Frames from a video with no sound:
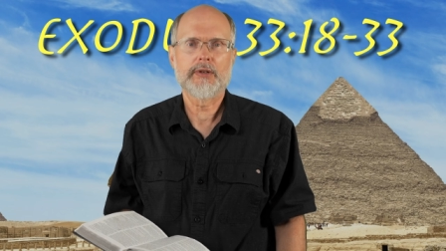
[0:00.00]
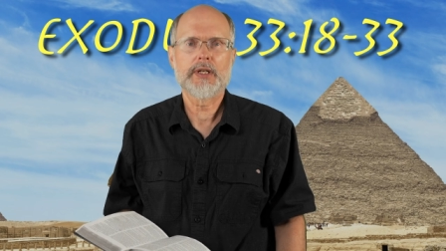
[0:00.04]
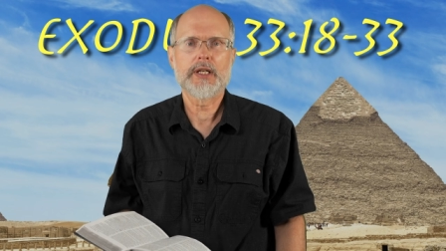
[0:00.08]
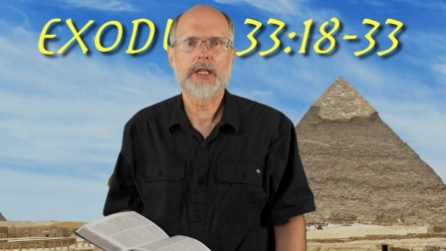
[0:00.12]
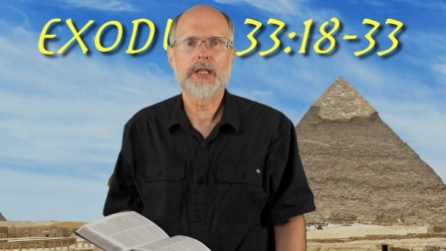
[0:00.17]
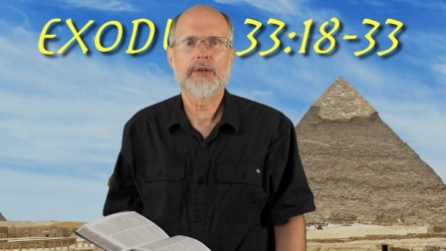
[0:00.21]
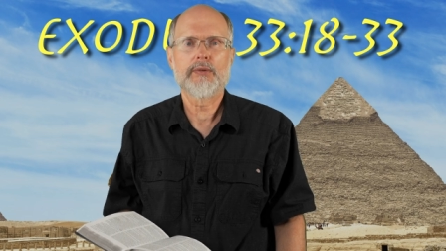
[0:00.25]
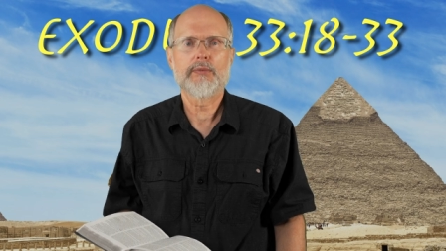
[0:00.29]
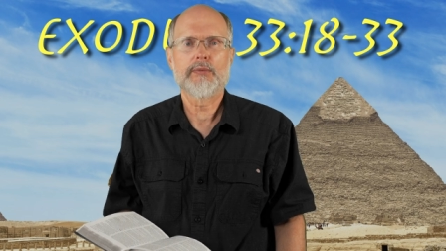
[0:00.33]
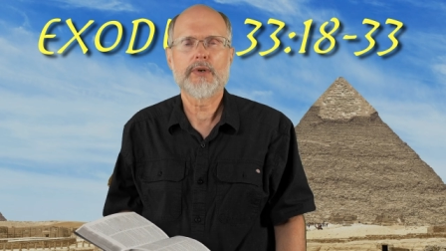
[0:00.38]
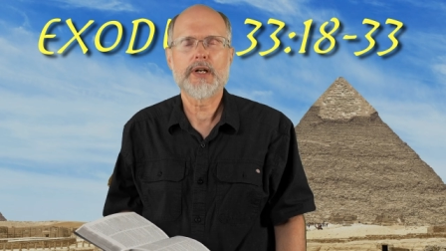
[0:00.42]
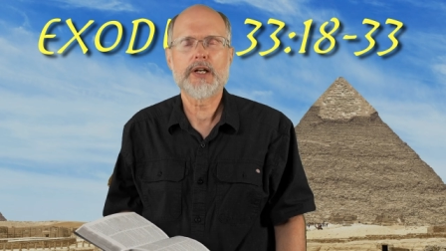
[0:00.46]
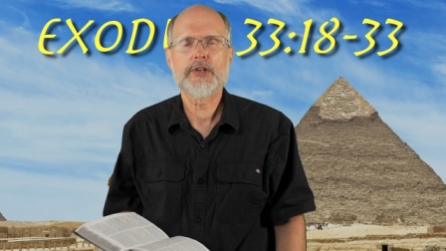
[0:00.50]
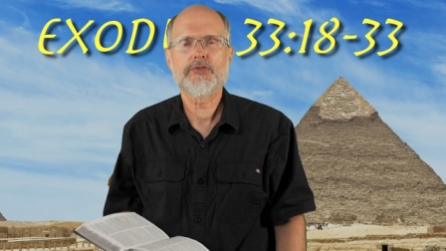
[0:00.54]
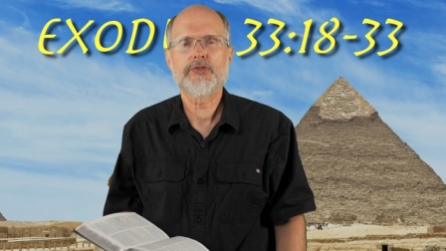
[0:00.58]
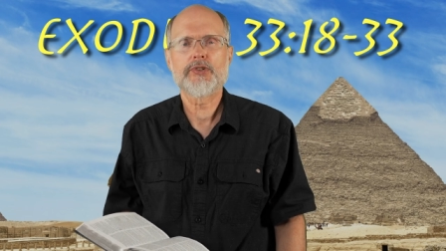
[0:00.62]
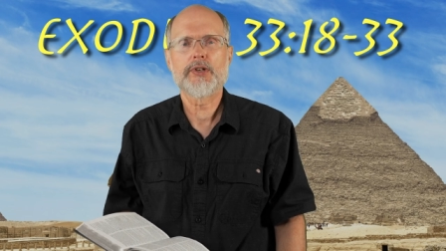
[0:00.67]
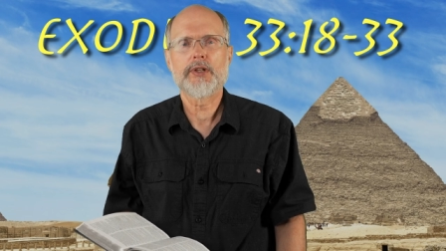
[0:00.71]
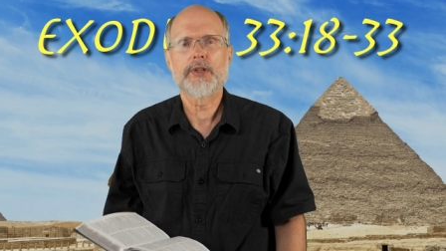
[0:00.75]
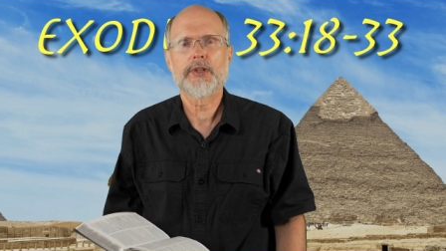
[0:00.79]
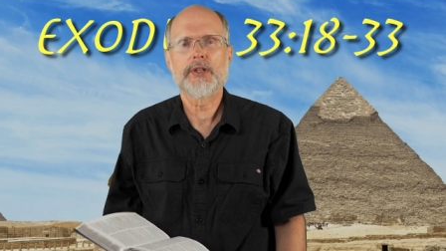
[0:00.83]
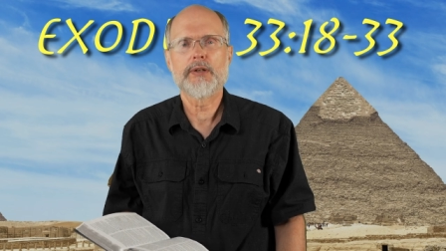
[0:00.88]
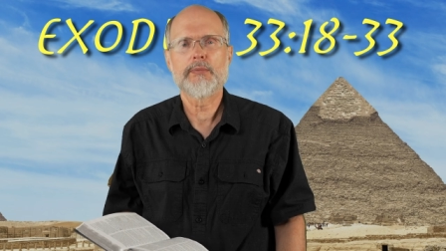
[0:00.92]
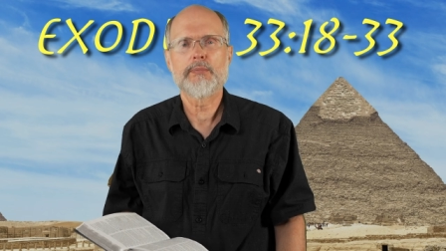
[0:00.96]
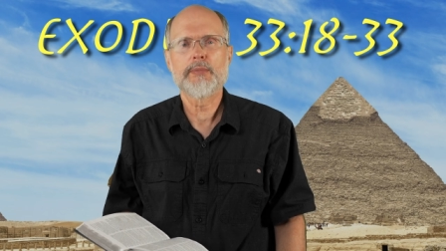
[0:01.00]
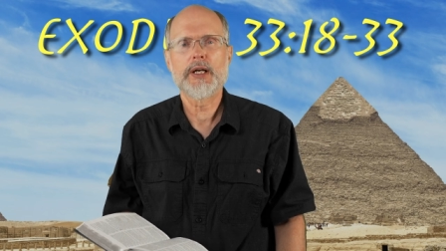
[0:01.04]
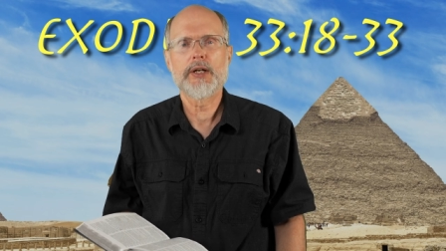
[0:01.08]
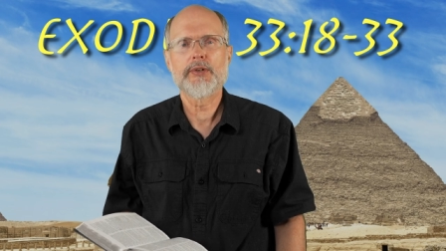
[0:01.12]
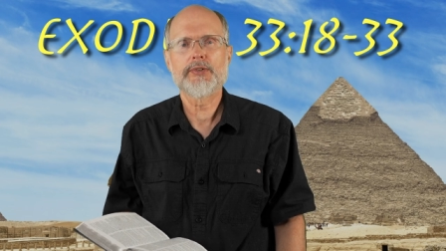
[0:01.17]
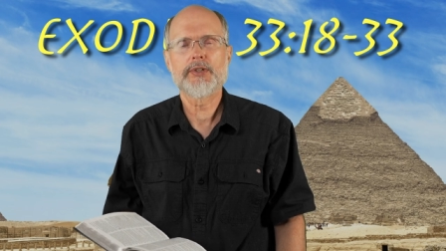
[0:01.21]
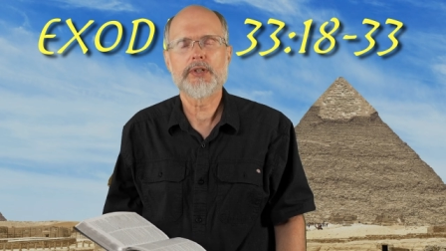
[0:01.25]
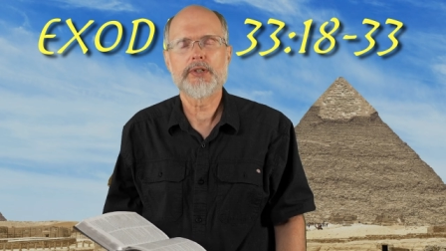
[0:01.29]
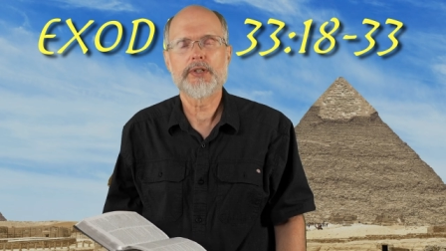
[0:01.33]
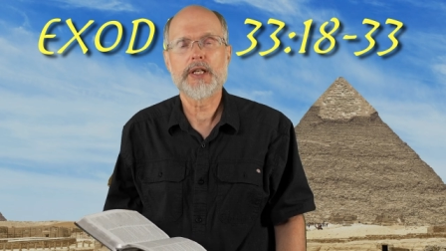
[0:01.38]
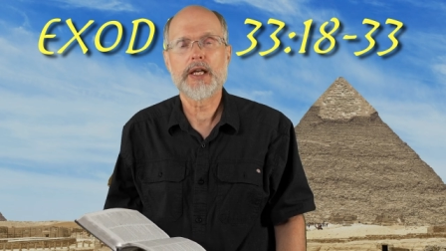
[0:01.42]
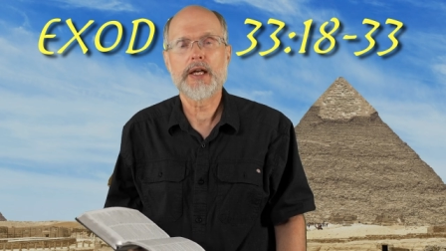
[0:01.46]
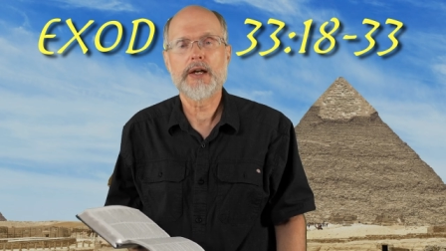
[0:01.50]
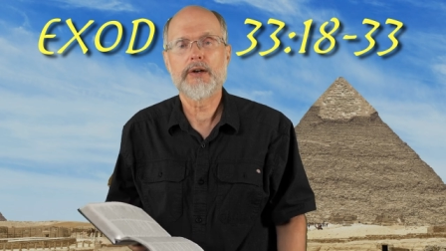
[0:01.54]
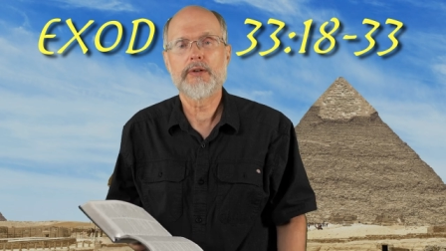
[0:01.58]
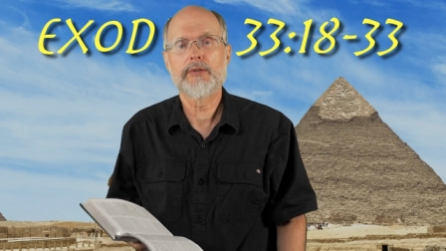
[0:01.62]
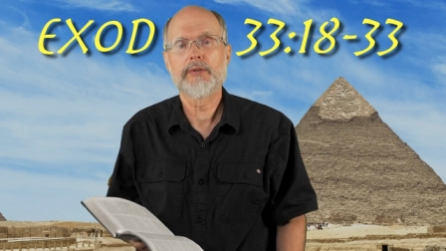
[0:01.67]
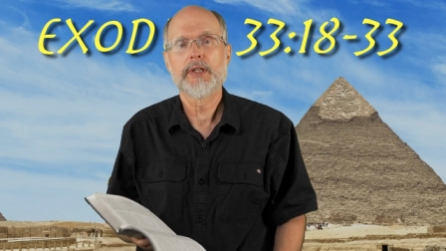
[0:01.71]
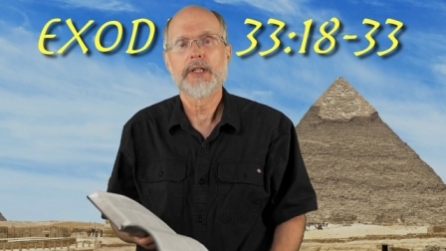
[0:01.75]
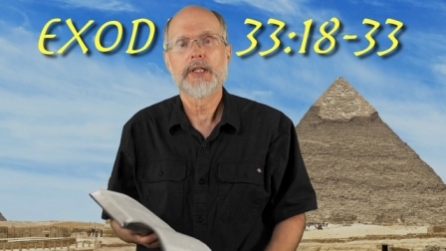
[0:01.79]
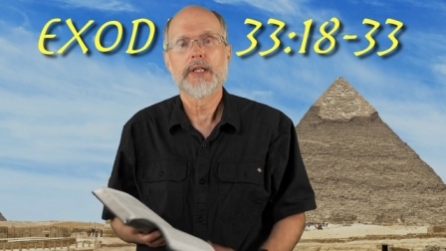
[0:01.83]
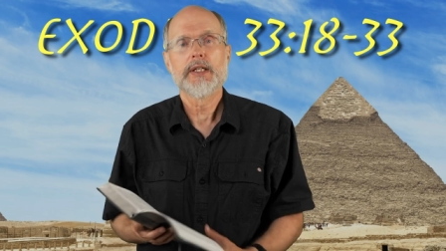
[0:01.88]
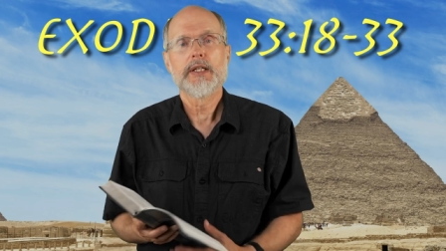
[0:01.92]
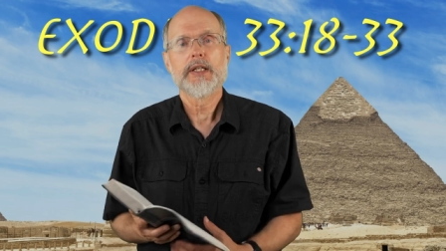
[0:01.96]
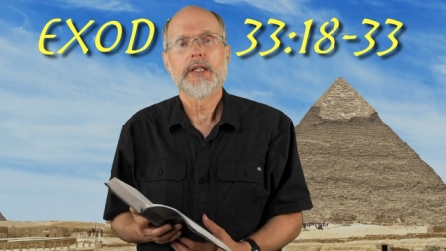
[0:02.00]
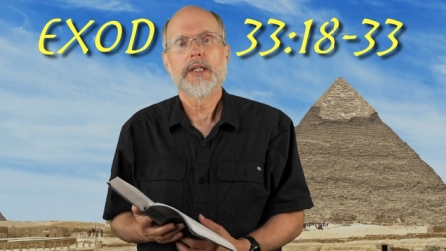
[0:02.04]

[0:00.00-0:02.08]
in Russia that melted down.